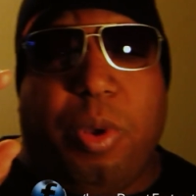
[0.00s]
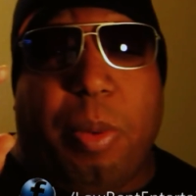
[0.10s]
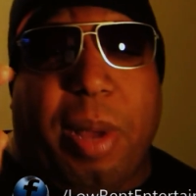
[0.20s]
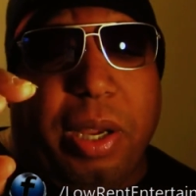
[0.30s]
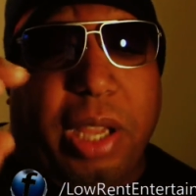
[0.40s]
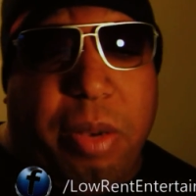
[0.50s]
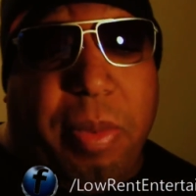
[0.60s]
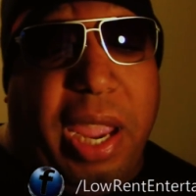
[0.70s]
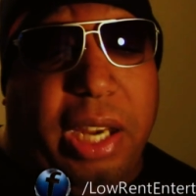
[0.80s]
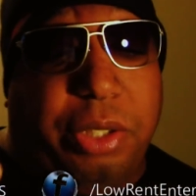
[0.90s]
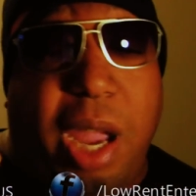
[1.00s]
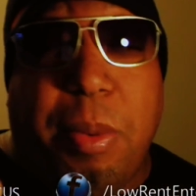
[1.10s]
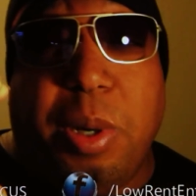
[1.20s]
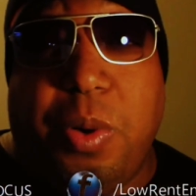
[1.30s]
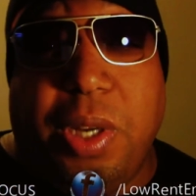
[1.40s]
about gun ban, the track
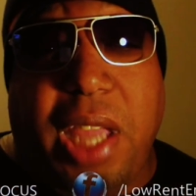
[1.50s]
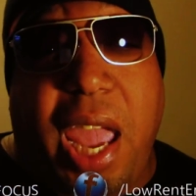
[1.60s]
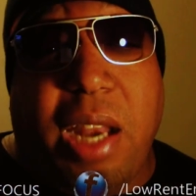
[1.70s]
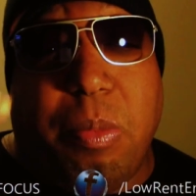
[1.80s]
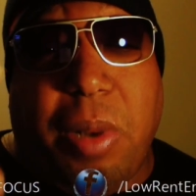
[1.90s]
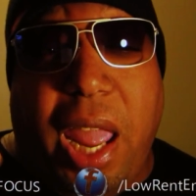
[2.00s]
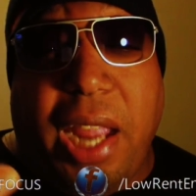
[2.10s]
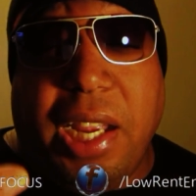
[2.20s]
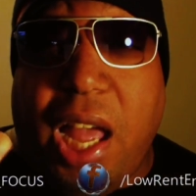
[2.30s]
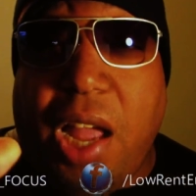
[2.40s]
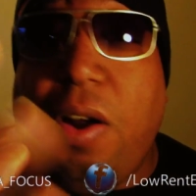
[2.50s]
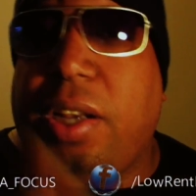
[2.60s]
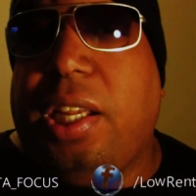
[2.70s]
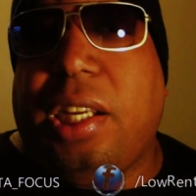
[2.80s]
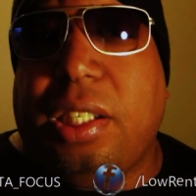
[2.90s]
minorities, they had a black guy
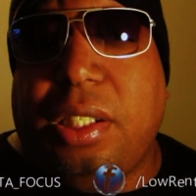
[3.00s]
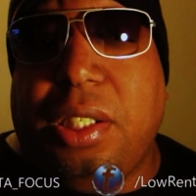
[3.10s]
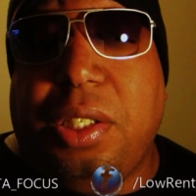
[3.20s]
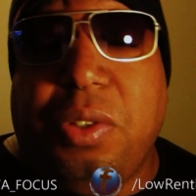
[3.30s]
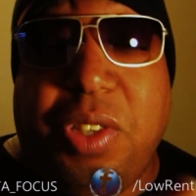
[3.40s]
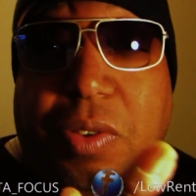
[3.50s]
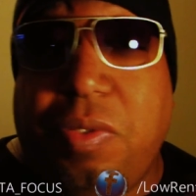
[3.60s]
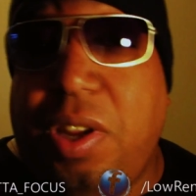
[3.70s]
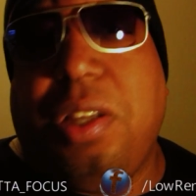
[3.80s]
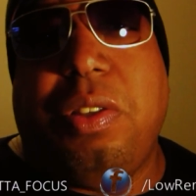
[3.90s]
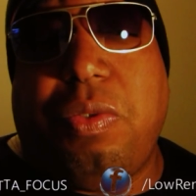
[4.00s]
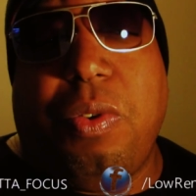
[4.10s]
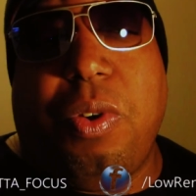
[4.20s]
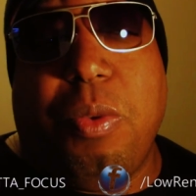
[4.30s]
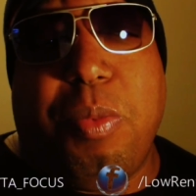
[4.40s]
on here, did videos
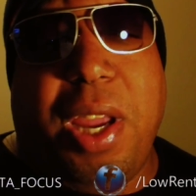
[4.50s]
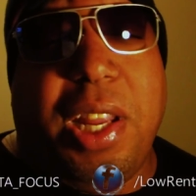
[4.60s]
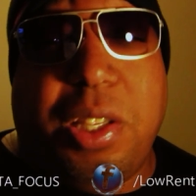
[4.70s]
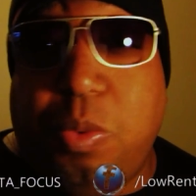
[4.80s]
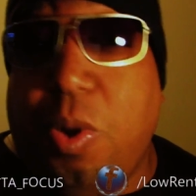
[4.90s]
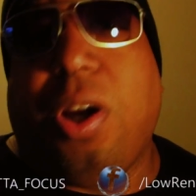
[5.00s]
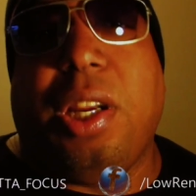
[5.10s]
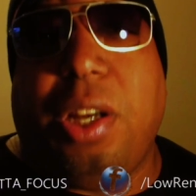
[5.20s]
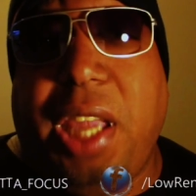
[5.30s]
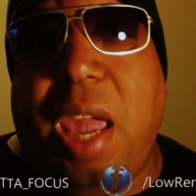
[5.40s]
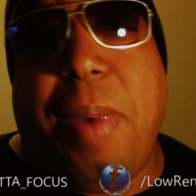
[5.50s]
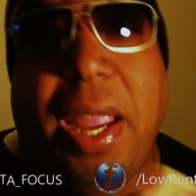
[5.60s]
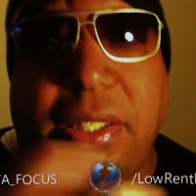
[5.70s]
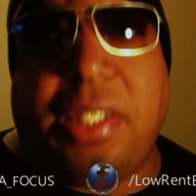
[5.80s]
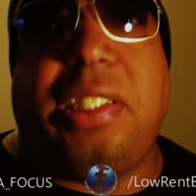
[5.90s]
for him, and it's working, their
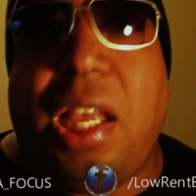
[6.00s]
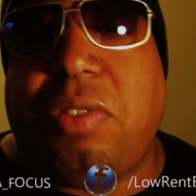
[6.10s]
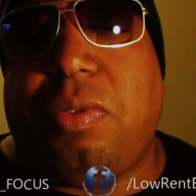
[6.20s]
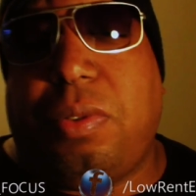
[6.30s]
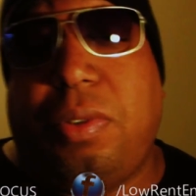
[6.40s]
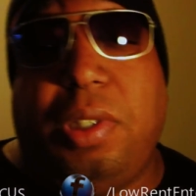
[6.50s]
campaign's successful.